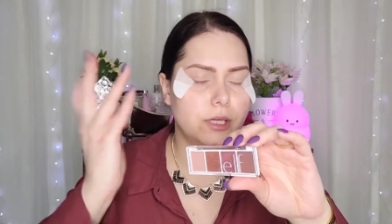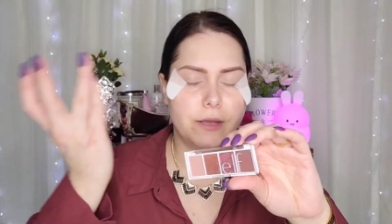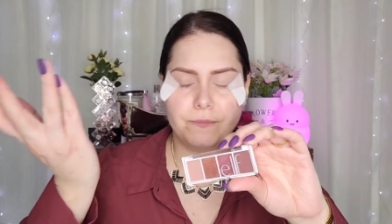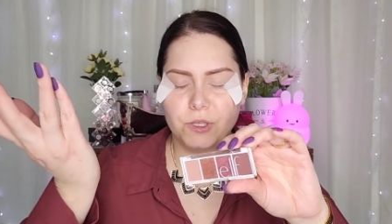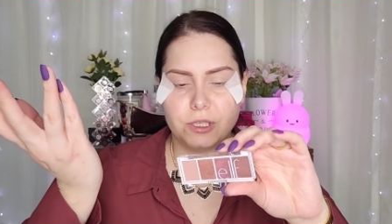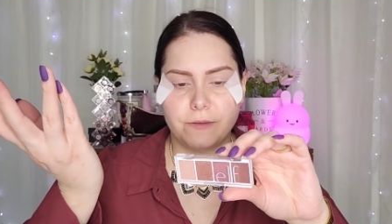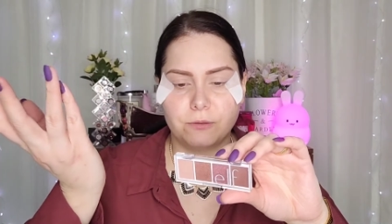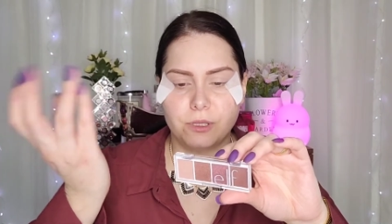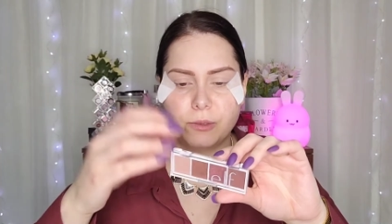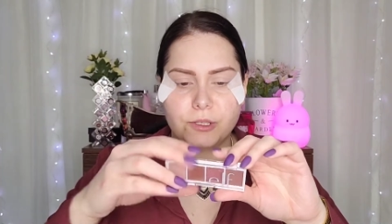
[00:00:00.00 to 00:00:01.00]
I just have
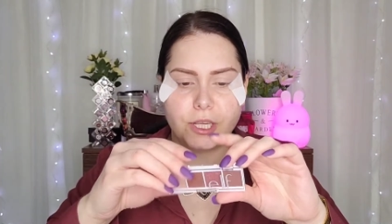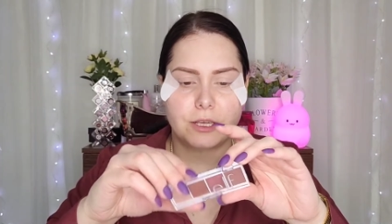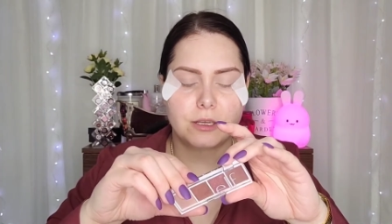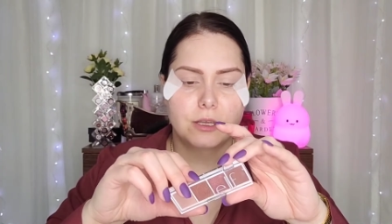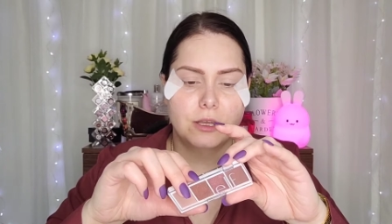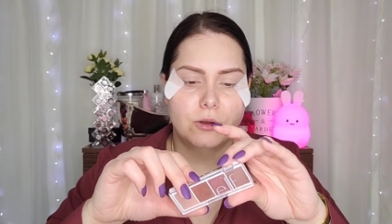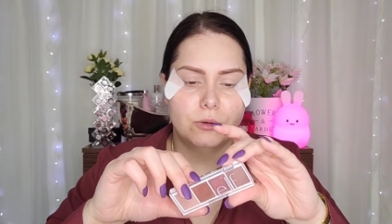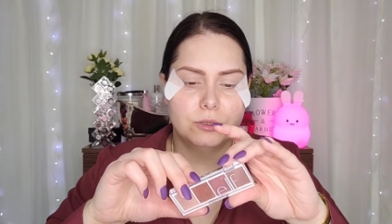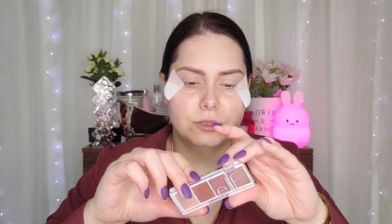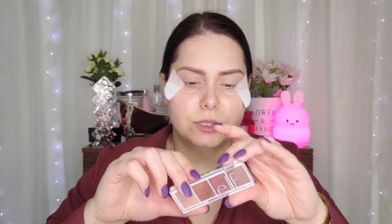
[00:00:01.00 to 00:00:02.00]
to double check
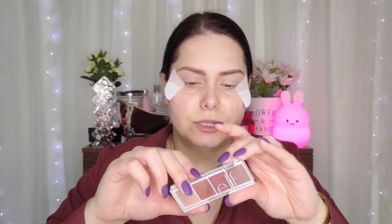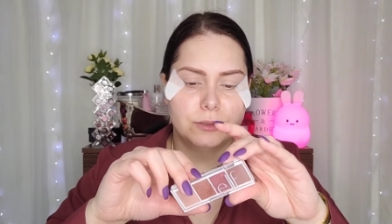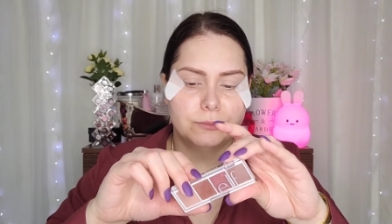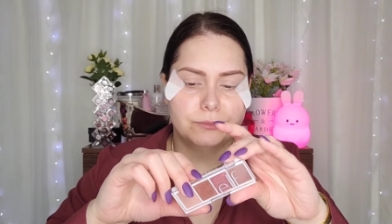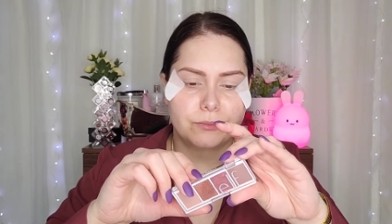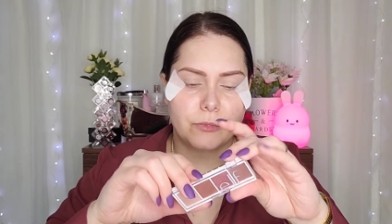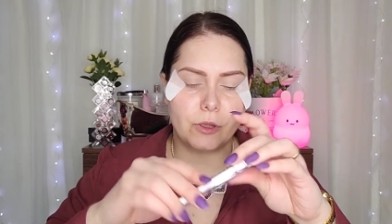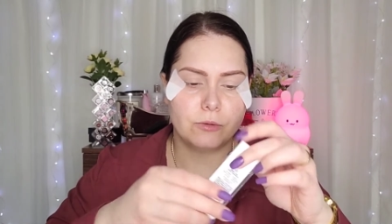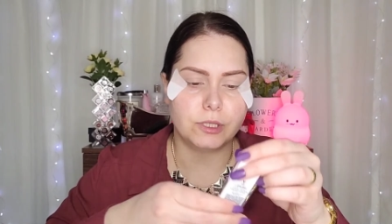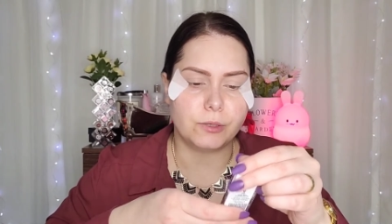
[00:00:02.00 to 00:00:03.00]
on
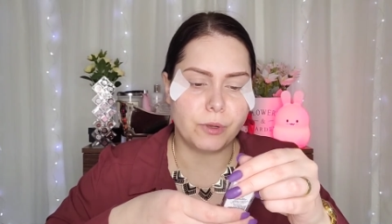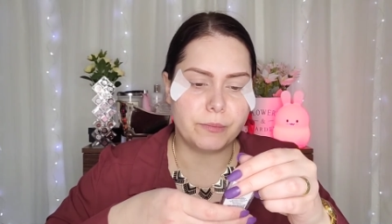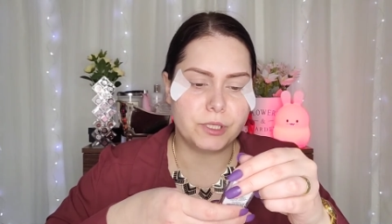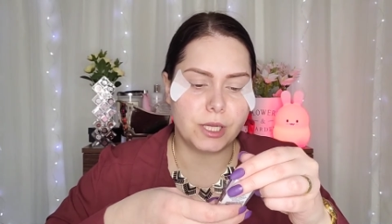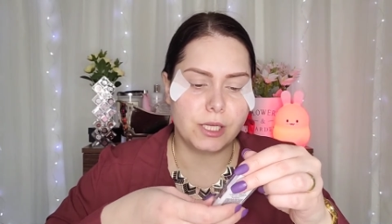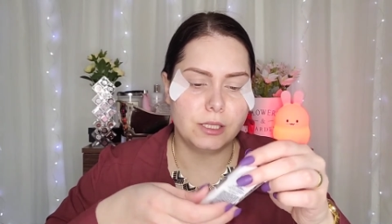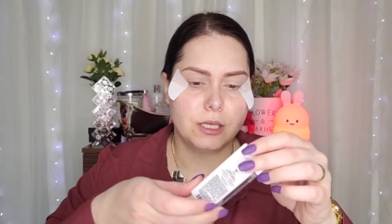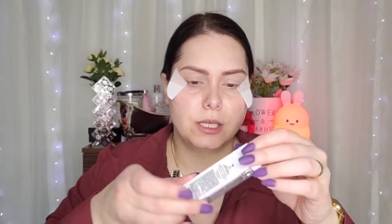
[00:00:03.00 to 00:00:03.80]
their website.